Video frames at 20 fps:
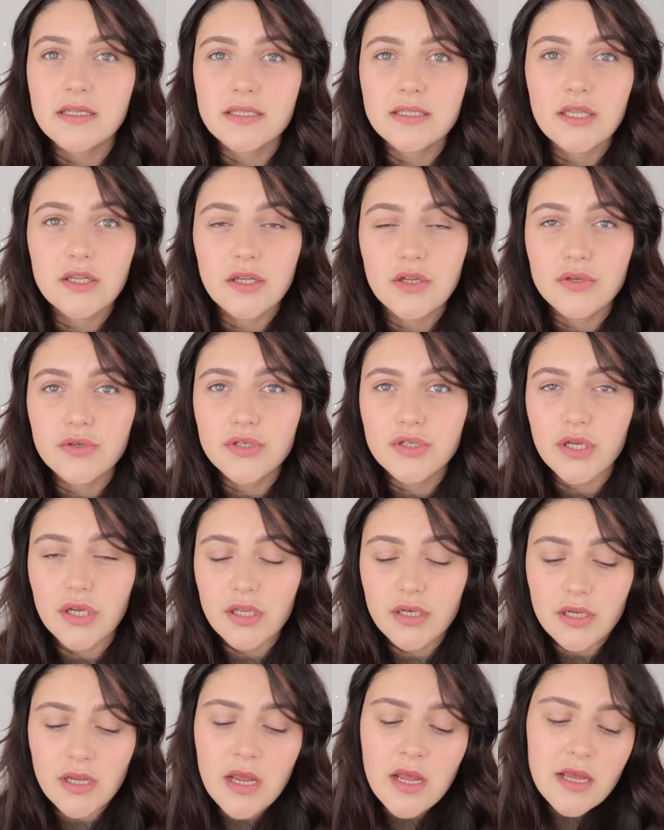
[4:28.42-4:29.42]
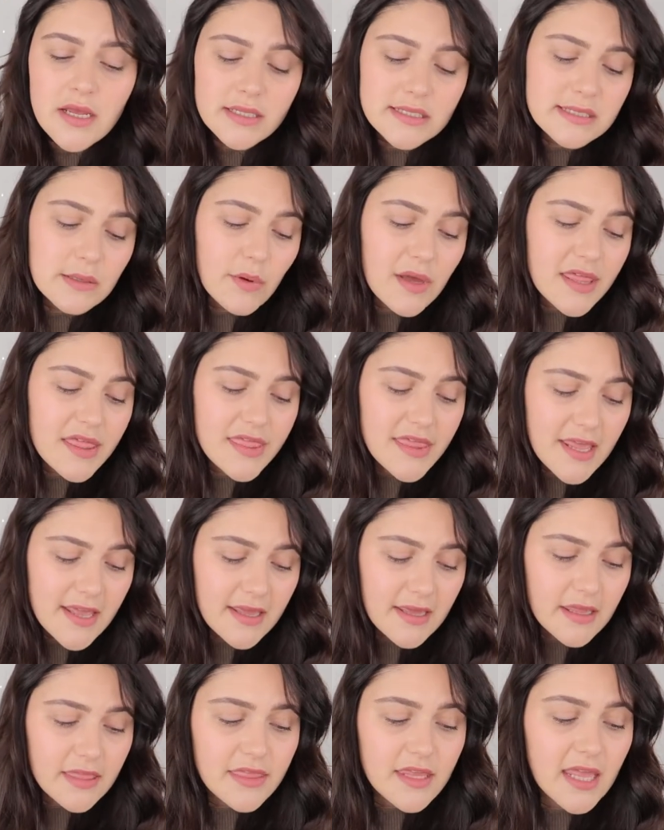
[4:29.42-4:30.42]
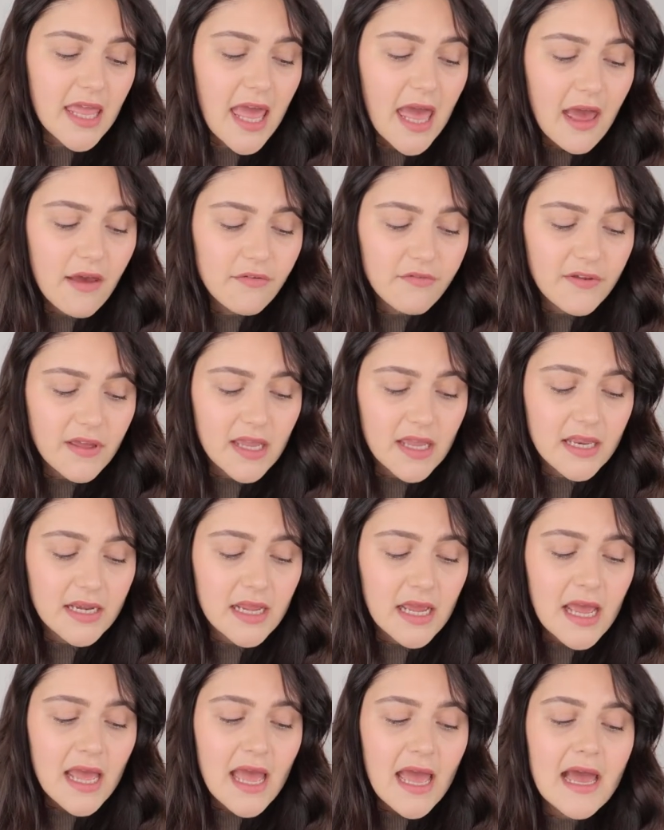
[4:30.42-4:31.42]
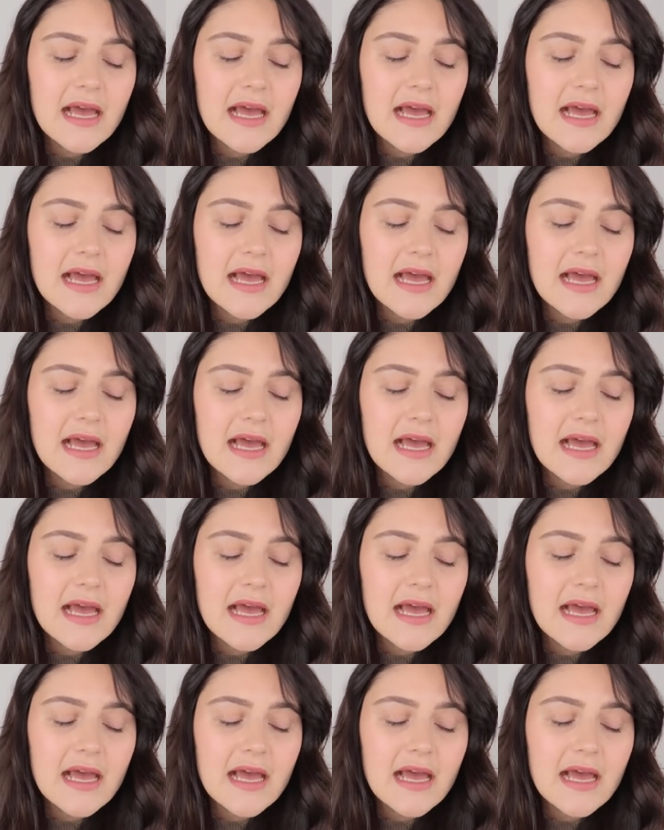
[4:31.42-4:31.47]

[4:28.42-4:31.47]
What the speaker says: solution. So I think the caffeine